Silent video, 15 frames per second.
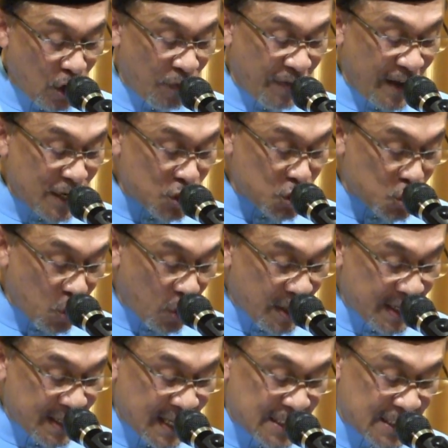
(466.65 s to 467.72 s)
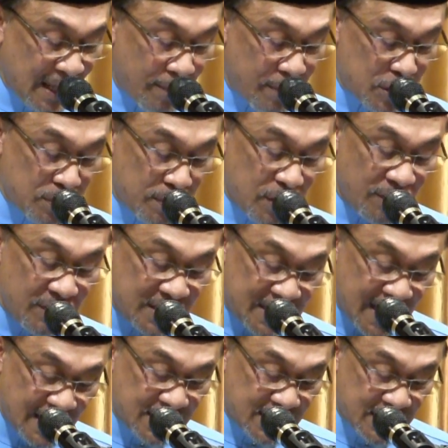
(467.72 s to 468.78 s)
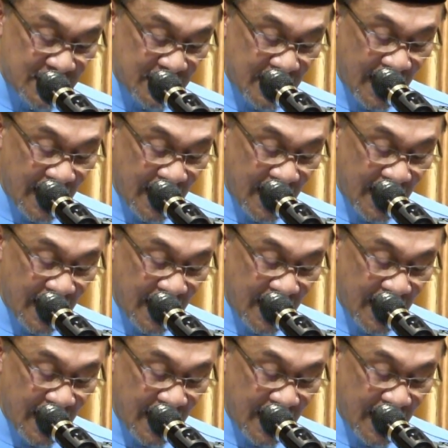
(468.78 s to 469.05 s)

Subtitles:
of ensuring the establishment of a just